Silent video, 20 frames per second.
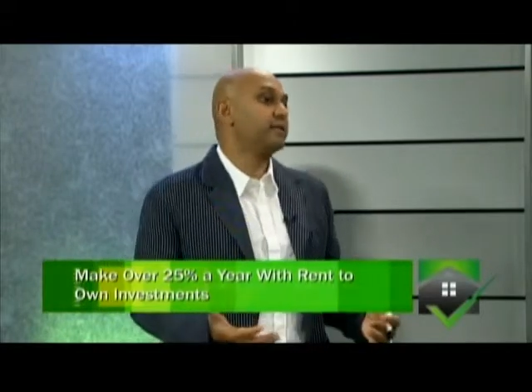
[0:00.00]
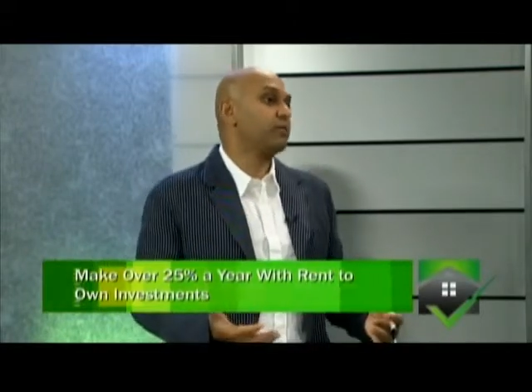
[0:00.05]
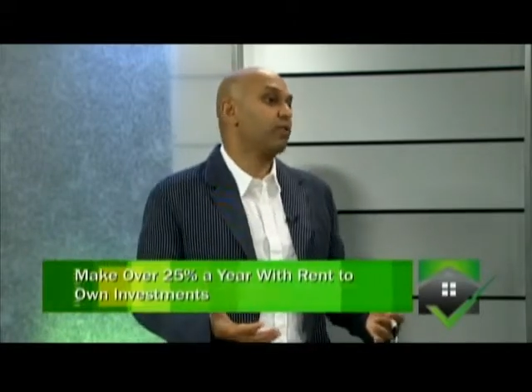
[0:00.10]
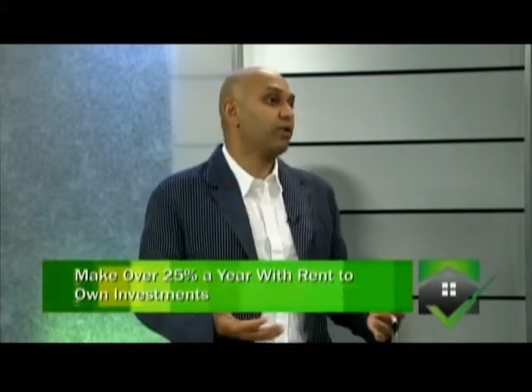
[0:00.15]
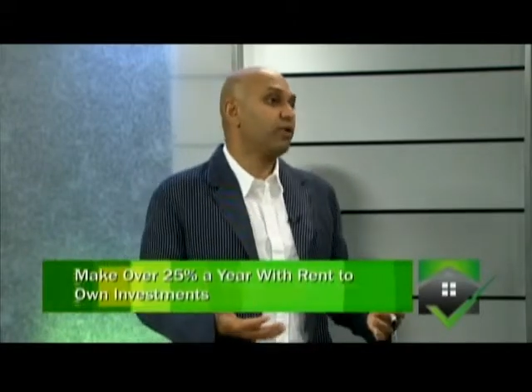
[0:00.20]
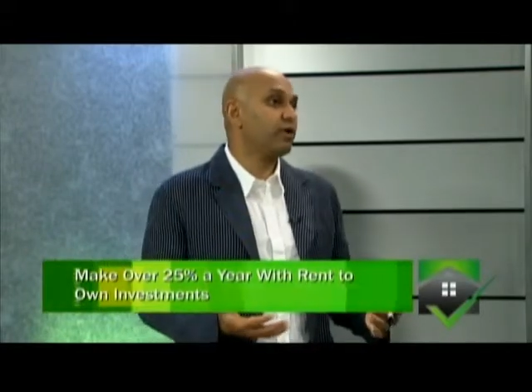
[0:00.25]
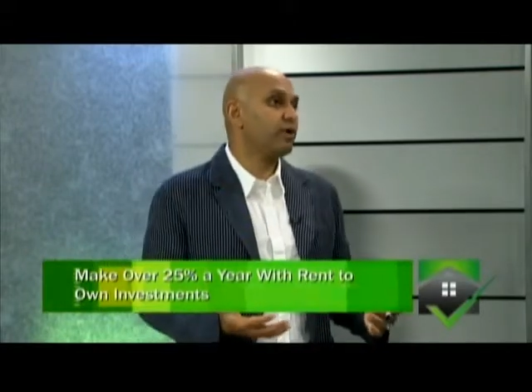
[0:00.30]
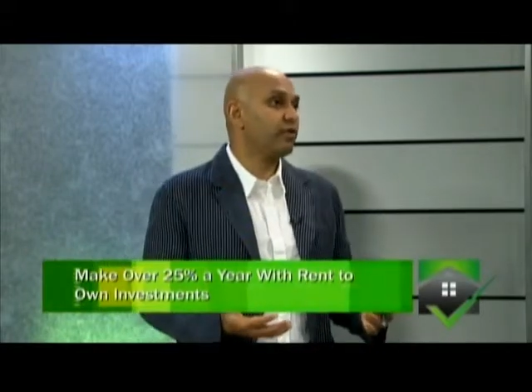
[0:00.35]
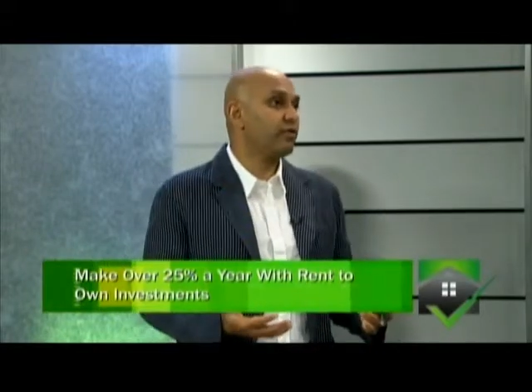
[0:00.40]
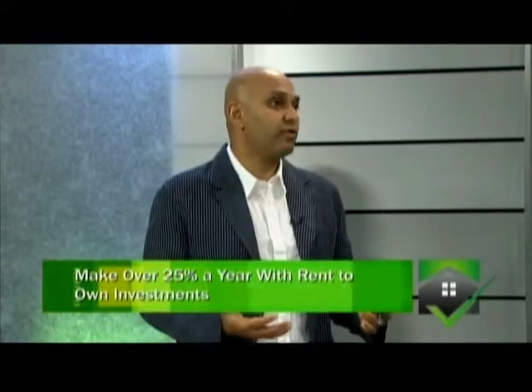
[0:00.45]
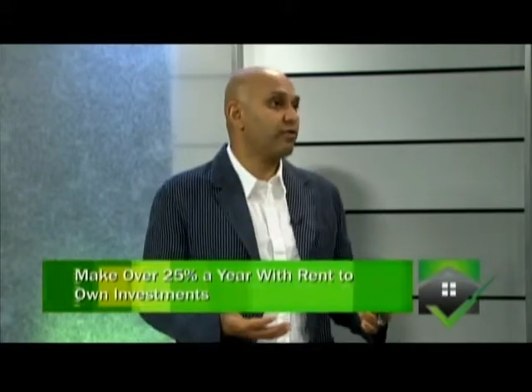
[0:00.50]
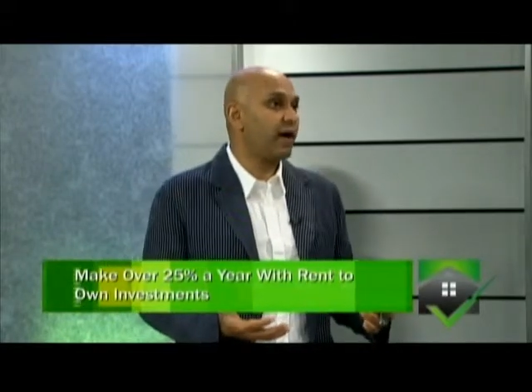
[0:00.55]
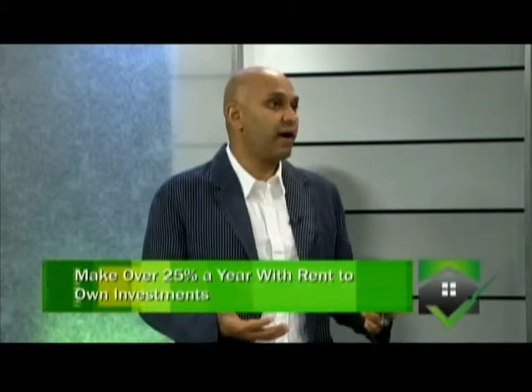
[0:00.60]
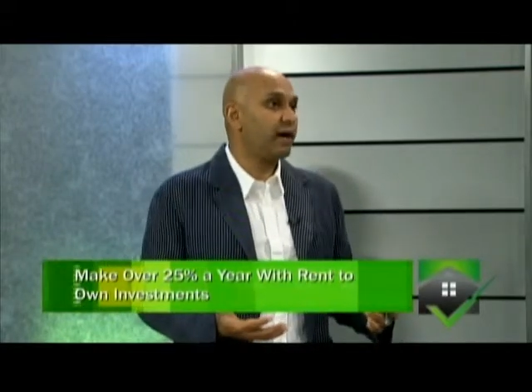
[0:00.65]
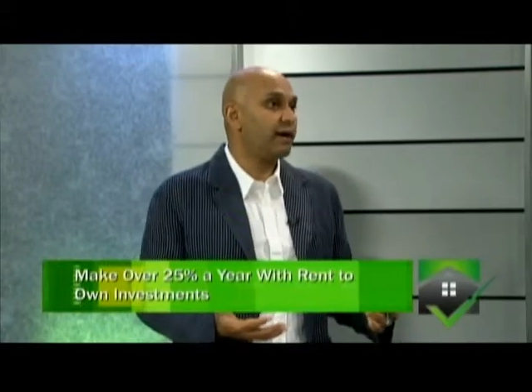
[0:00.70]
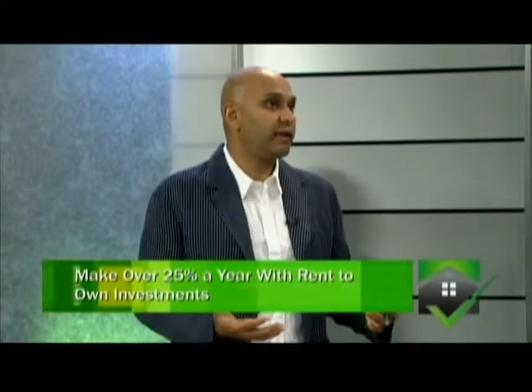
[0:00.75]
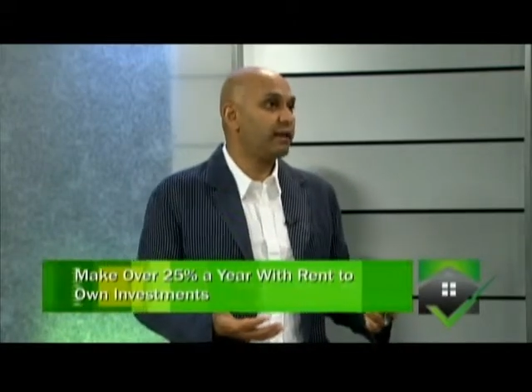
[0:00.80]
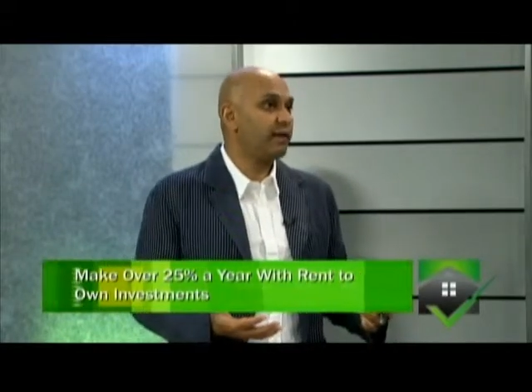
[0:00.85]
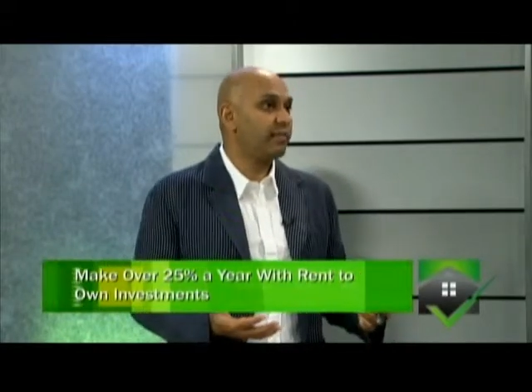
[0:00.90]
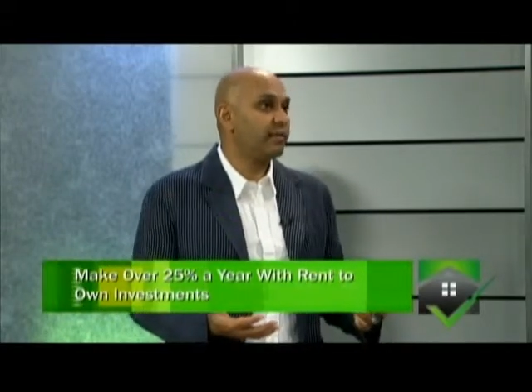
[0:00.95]
Where do you
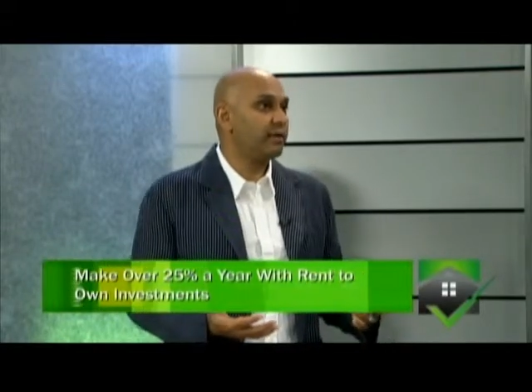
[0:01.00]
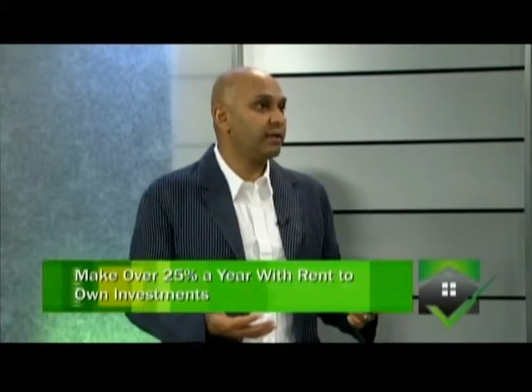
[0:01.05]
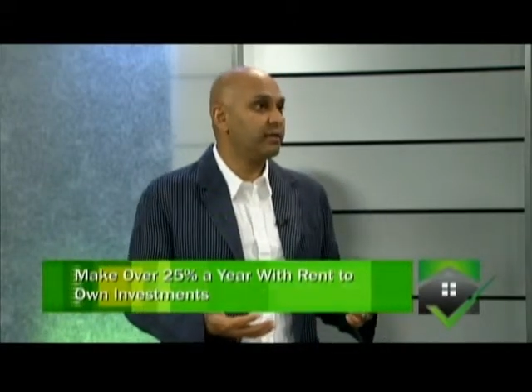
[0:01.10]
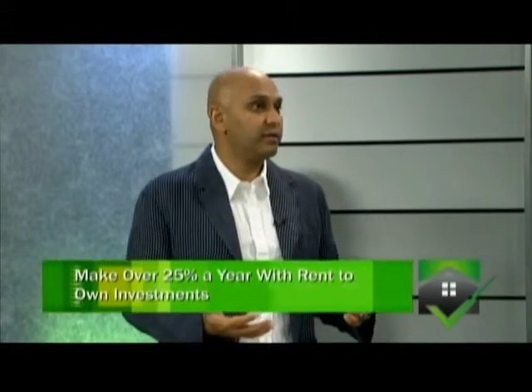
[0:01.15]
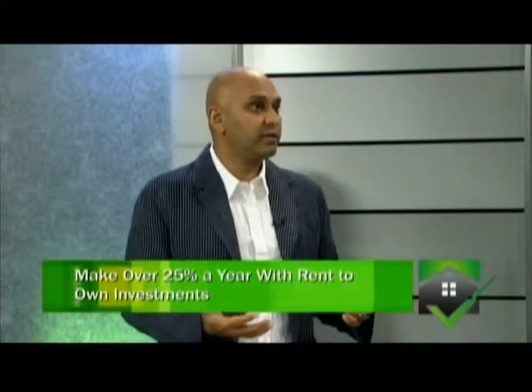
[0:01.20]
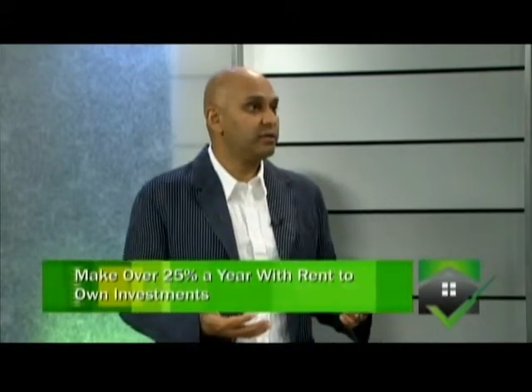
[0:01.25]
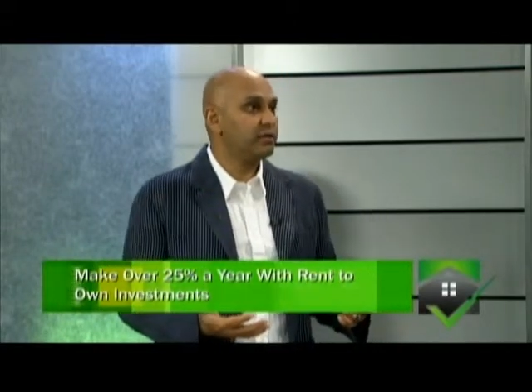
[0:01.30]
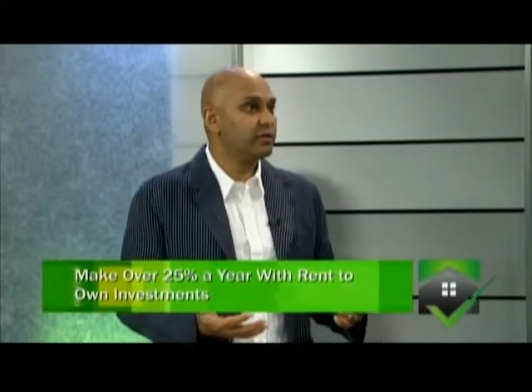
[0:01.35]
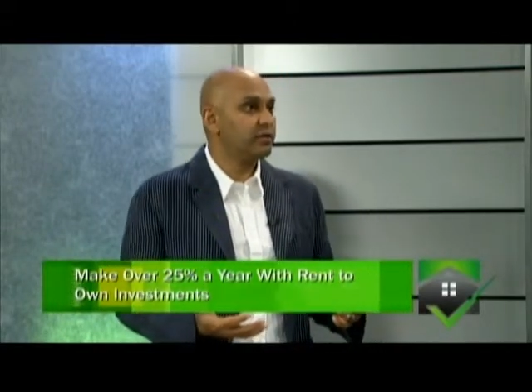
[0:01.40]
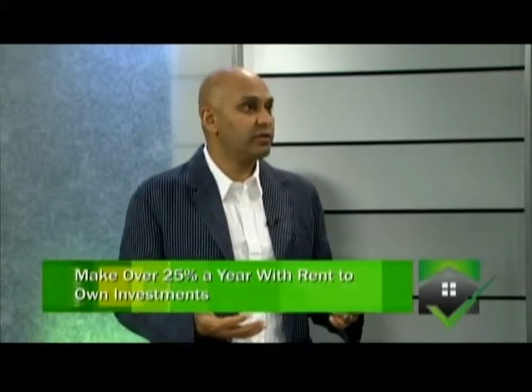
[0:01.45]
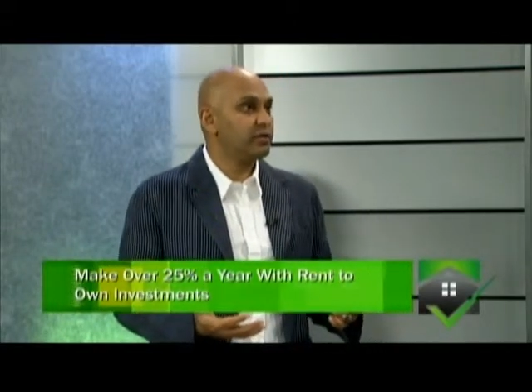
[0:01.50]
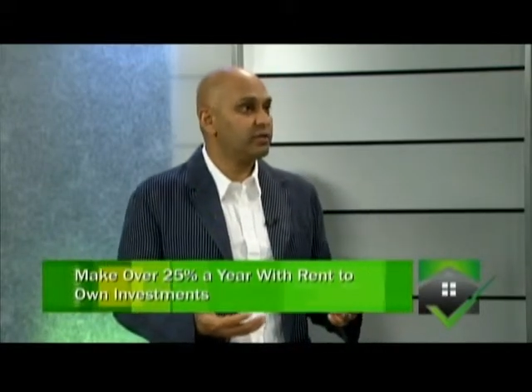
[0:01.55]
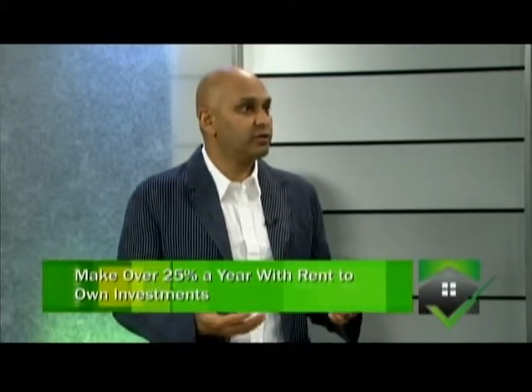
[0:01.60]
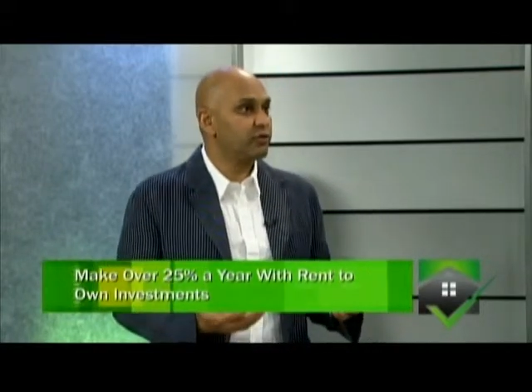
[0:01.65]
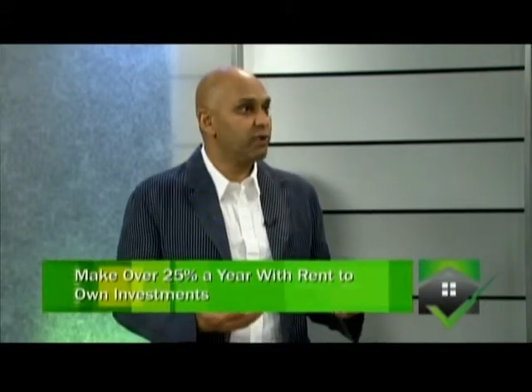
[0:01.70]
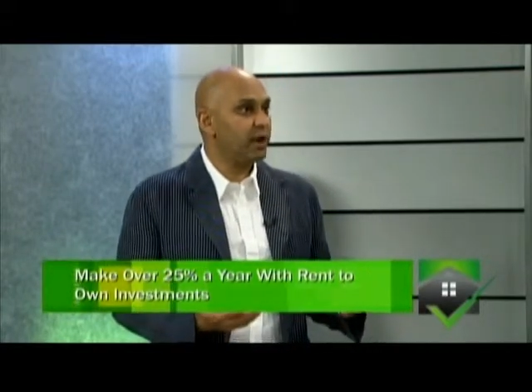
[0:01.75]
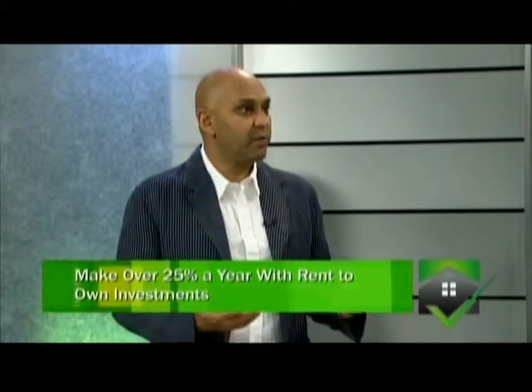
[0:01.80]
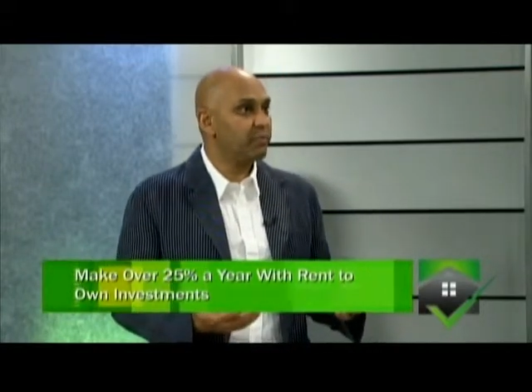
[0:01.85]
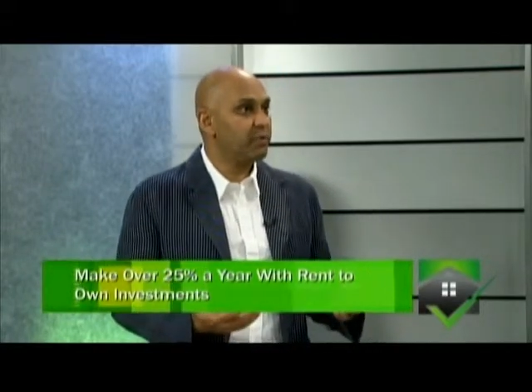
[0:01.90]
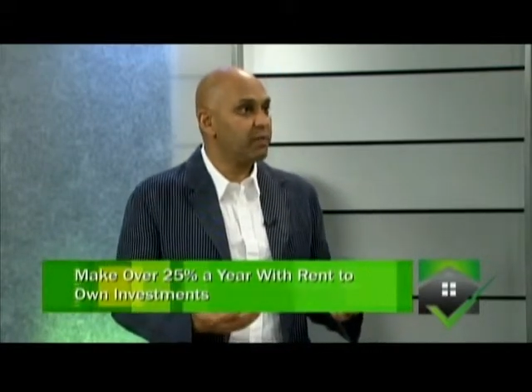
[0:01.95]
find, I mean, these
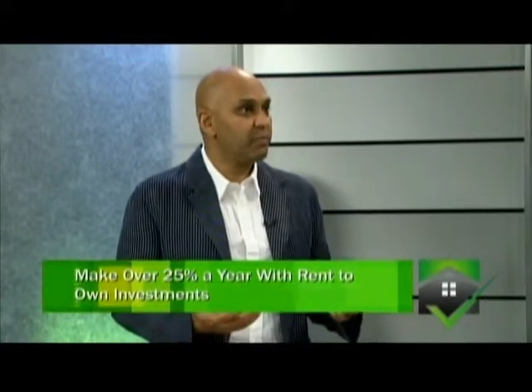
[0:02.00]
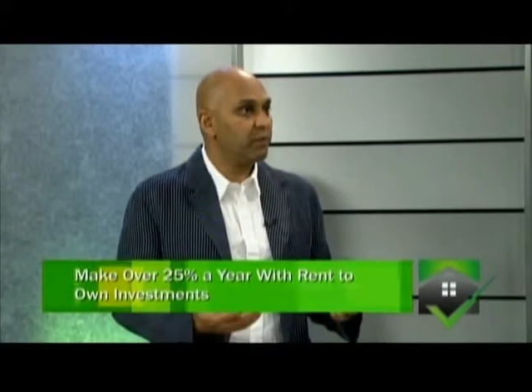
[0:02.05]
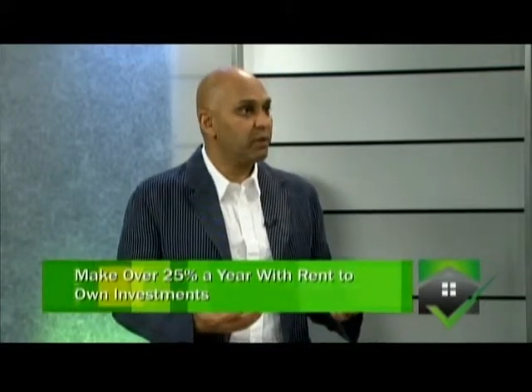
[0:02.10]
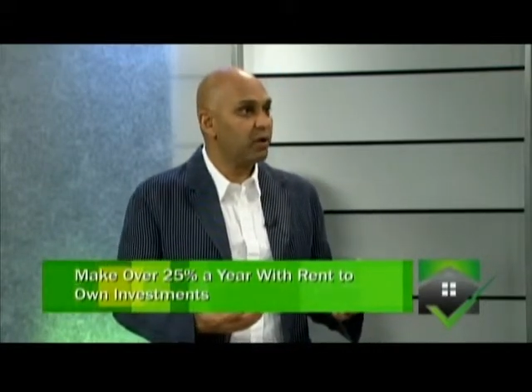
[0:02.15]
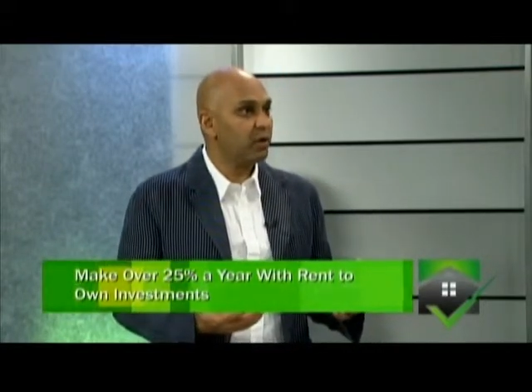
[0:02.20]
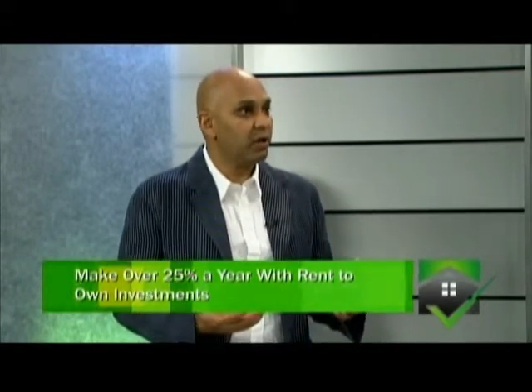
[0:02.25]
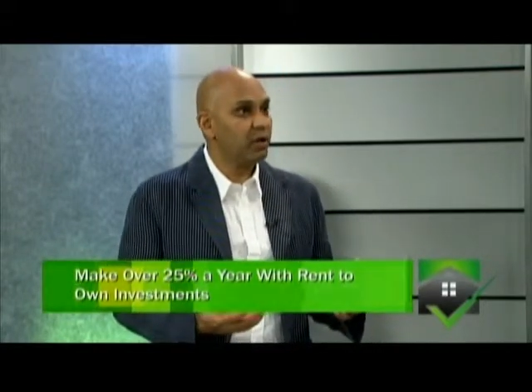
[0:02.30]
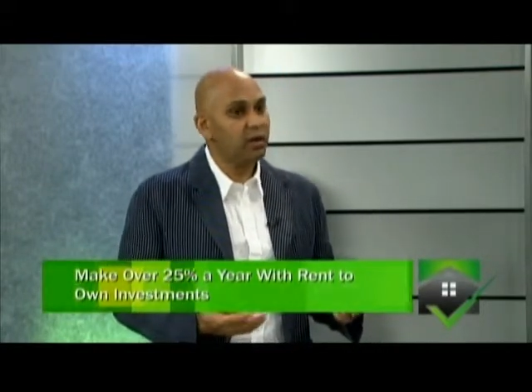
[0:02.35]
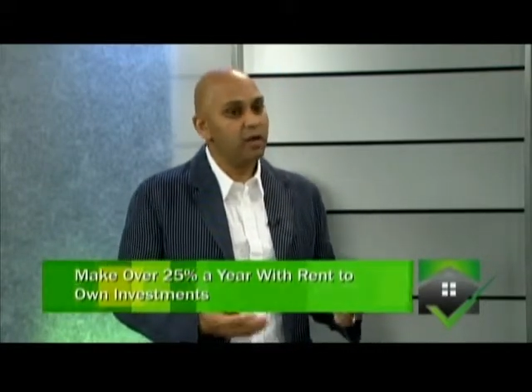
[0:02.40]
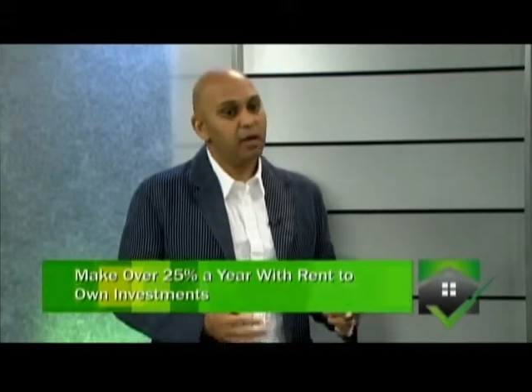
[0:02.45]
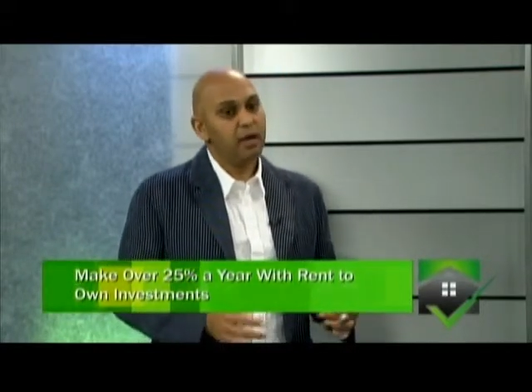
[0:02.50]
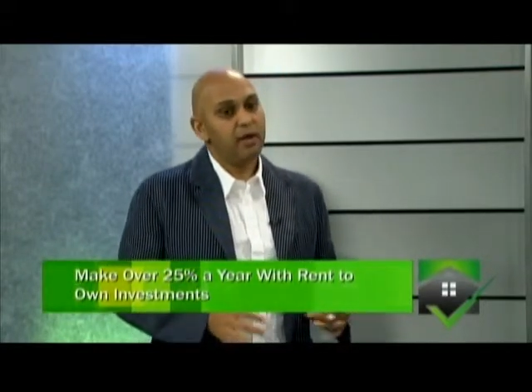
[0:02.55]
great people